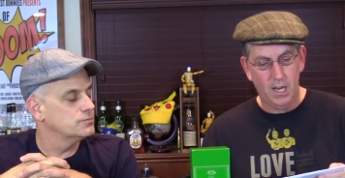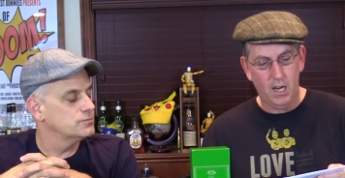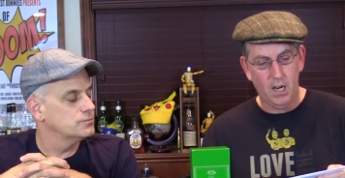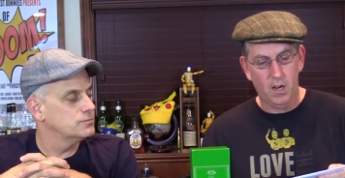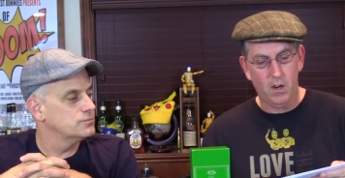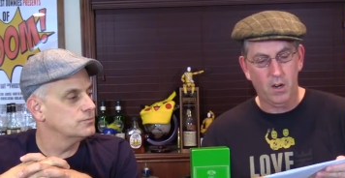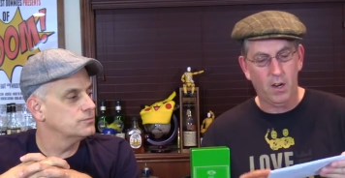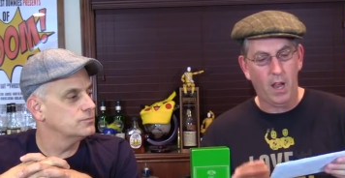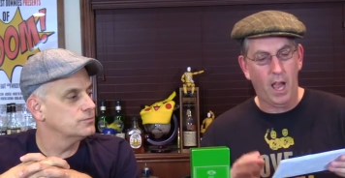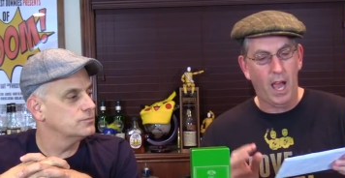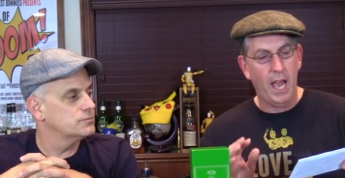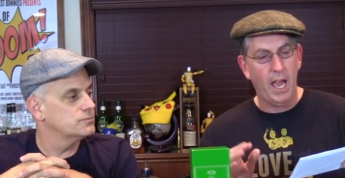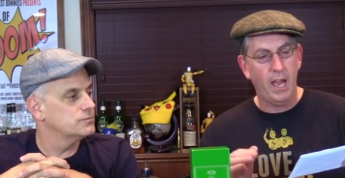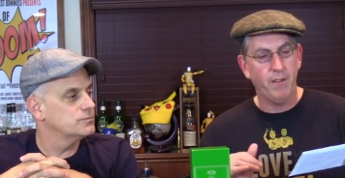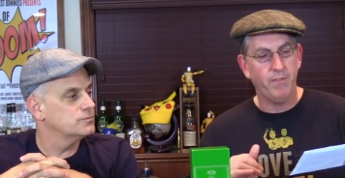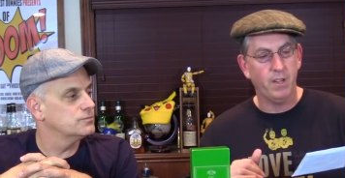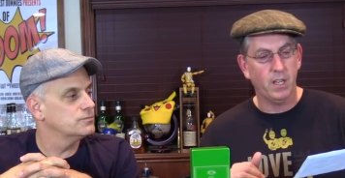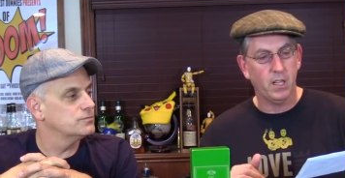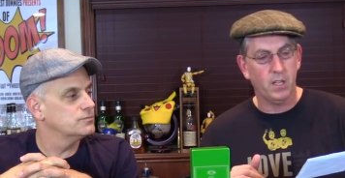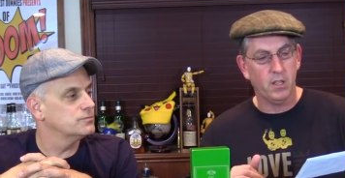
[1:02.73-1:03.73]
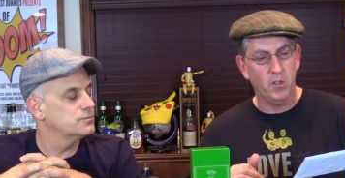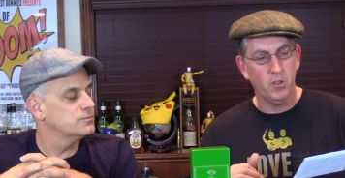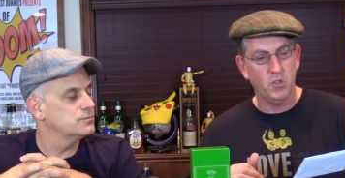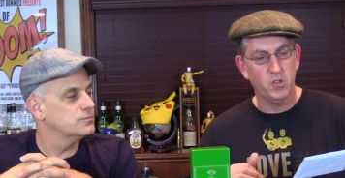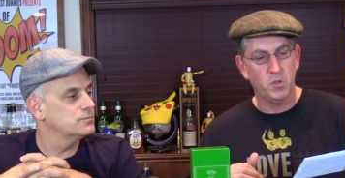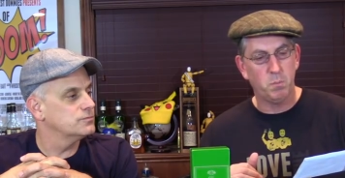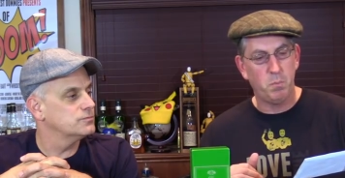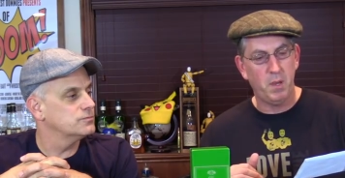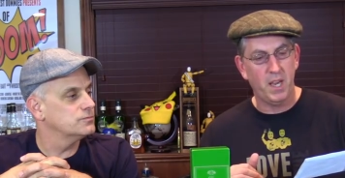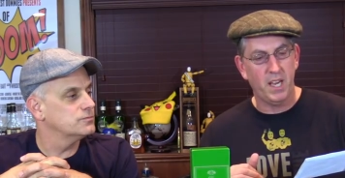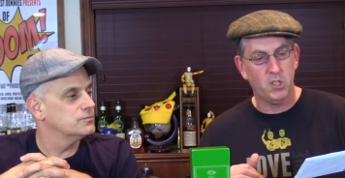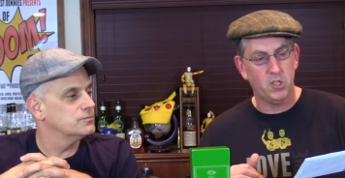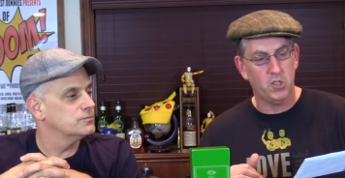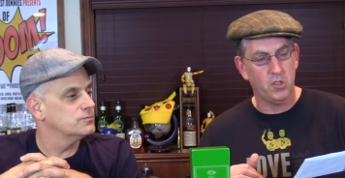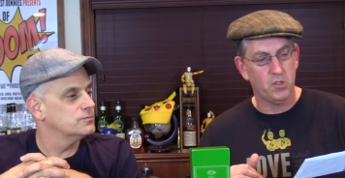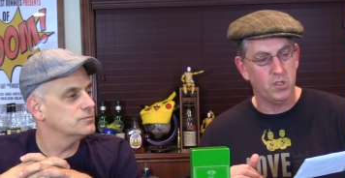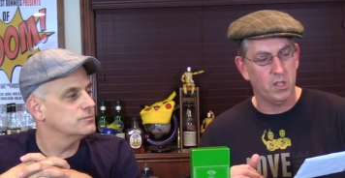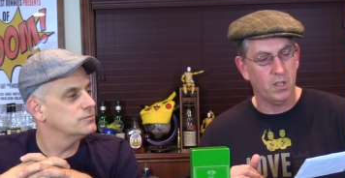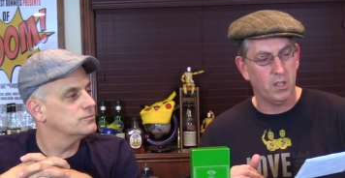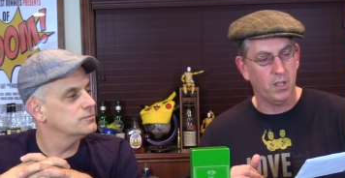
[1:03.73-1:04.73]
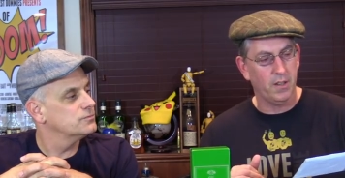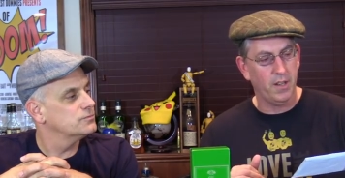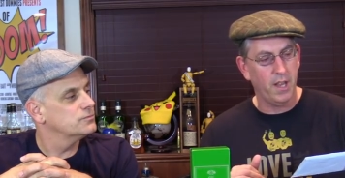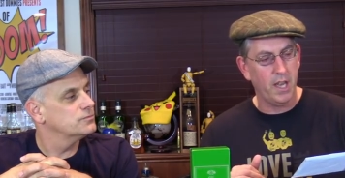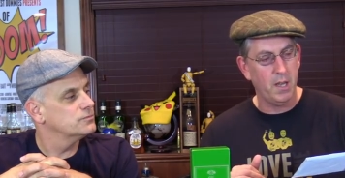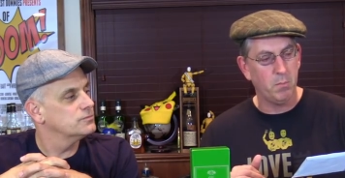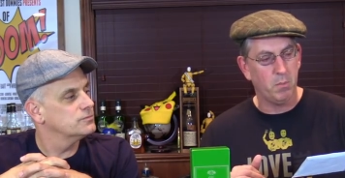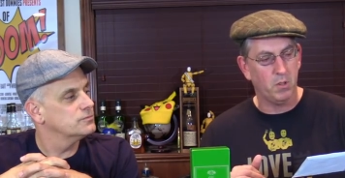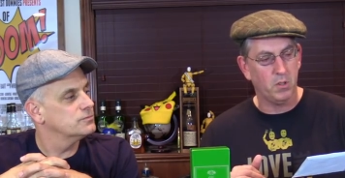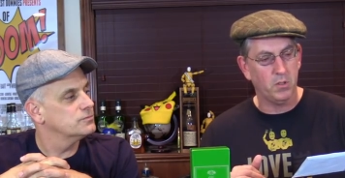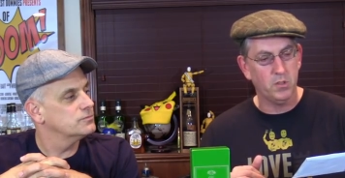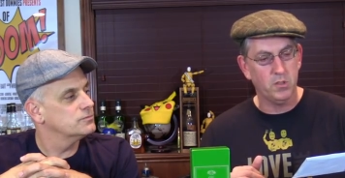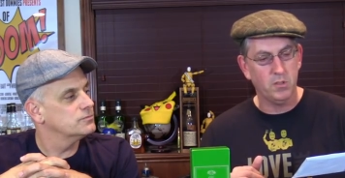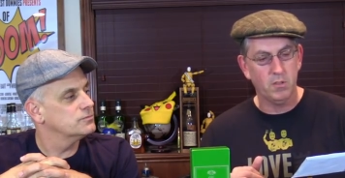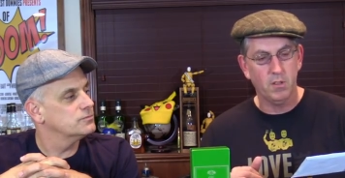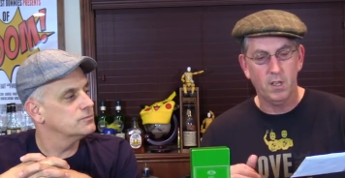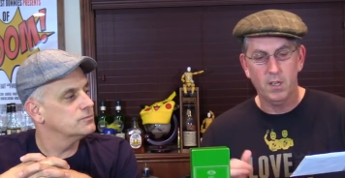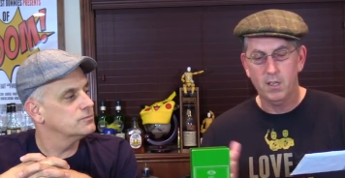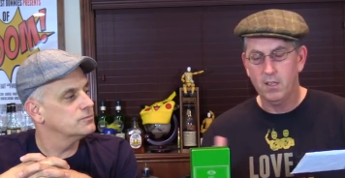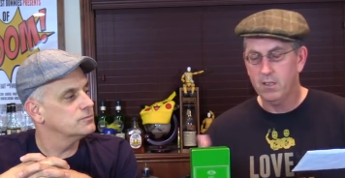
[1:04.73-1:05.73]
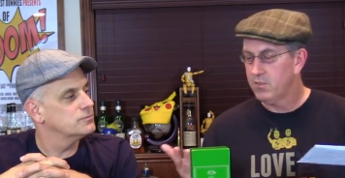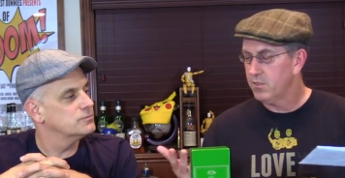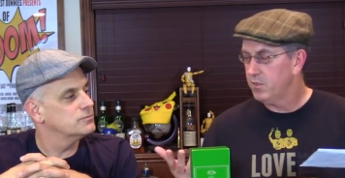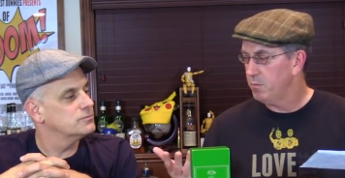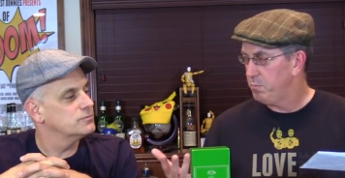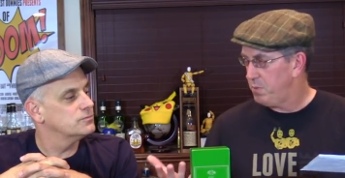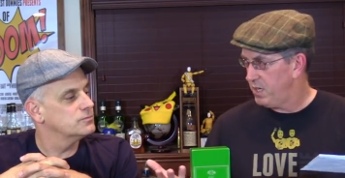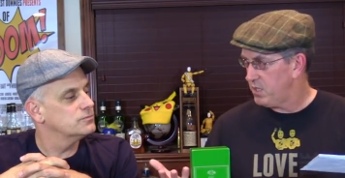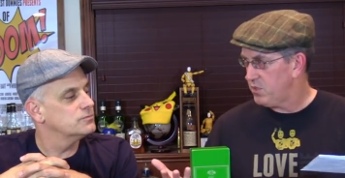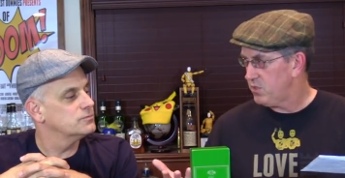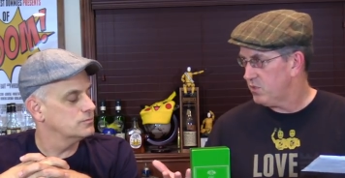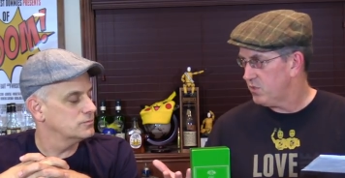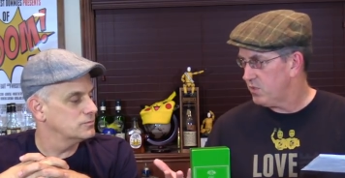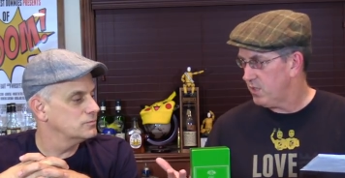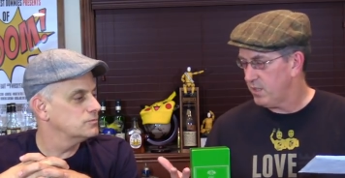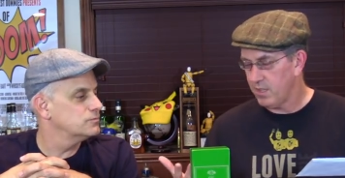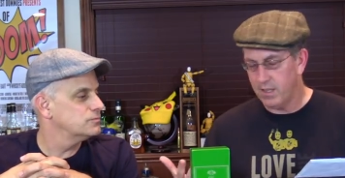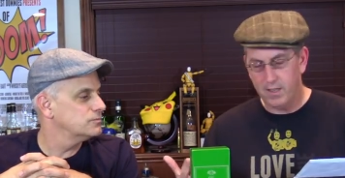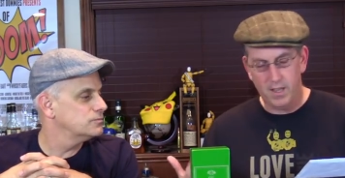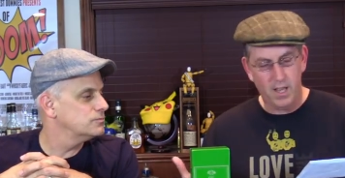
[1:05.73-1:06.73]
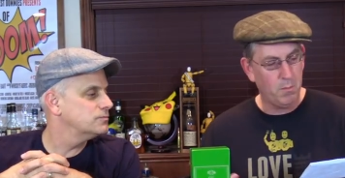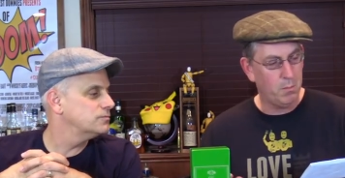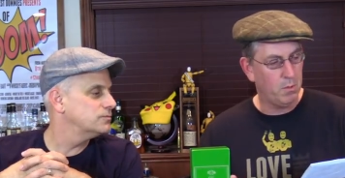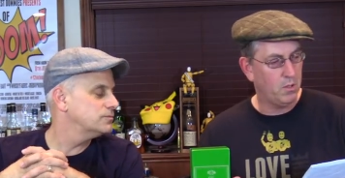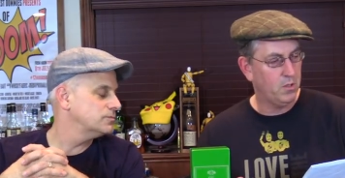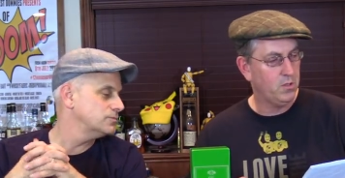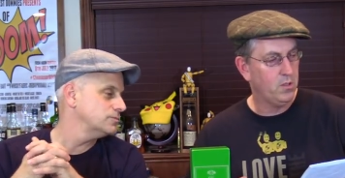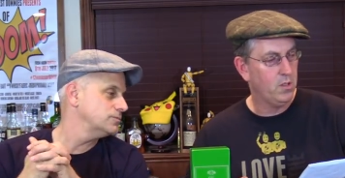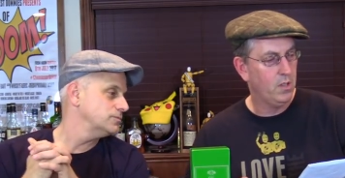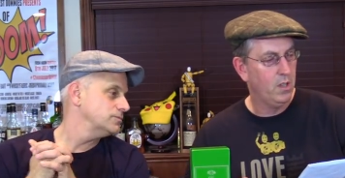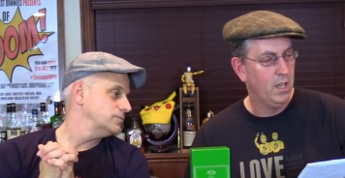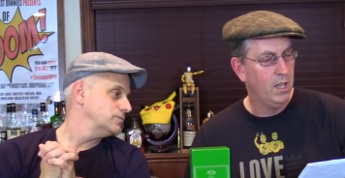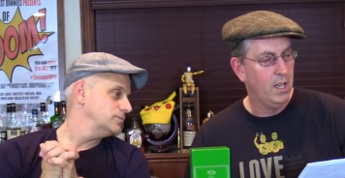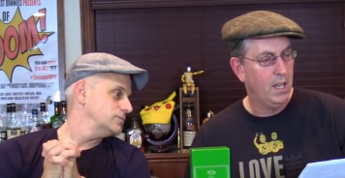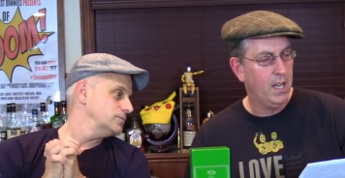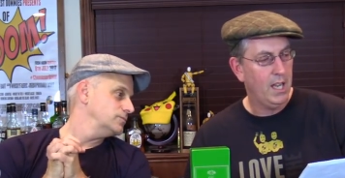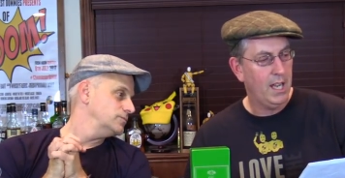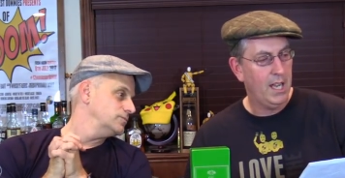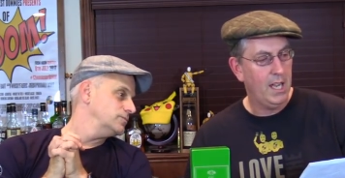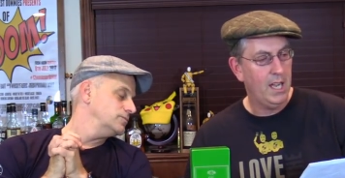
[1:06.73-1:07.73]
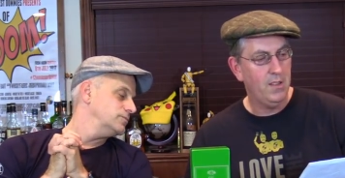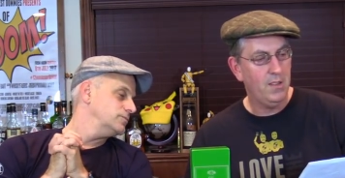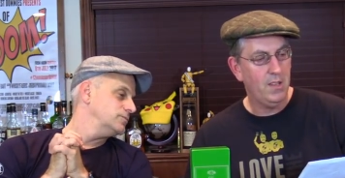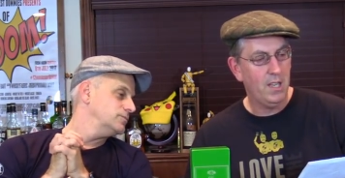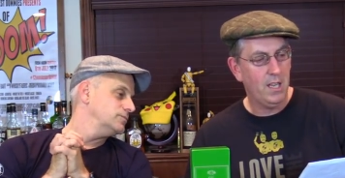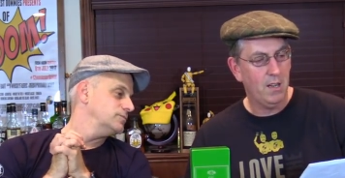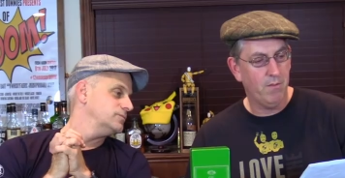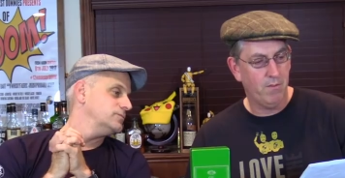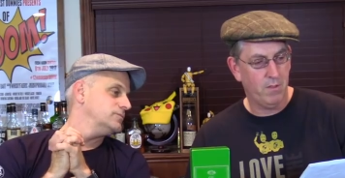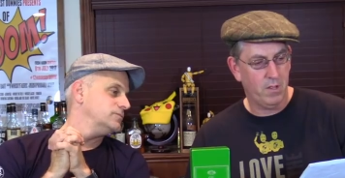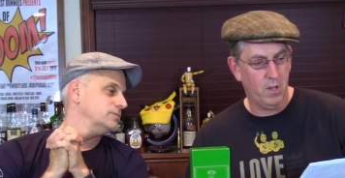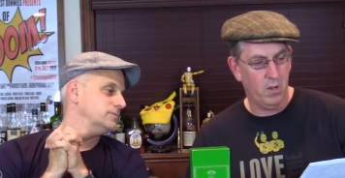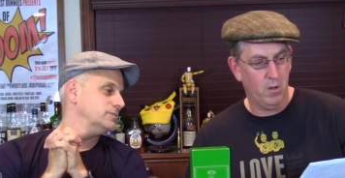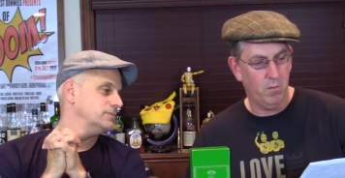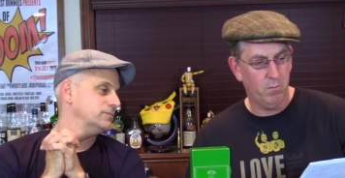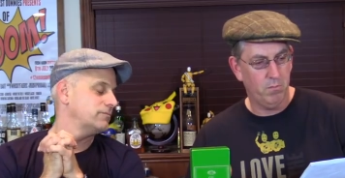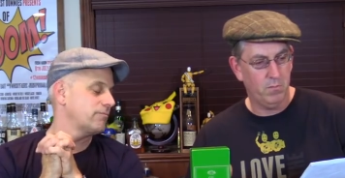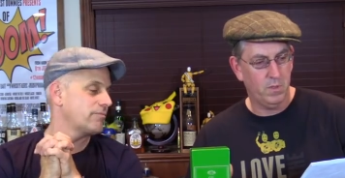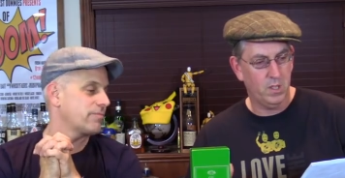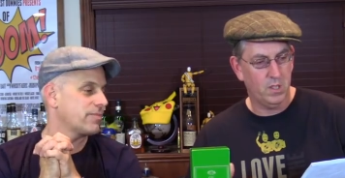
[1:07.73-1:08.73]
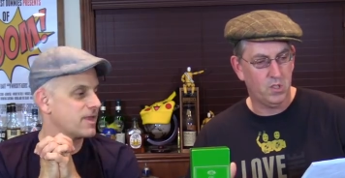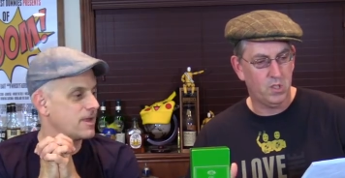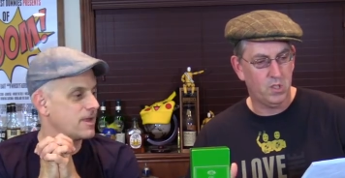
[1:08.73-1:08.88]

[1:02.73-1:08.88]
Speaker 1: here, I have enclosed pictures of the labels. So pictures of the labels in the envelope. The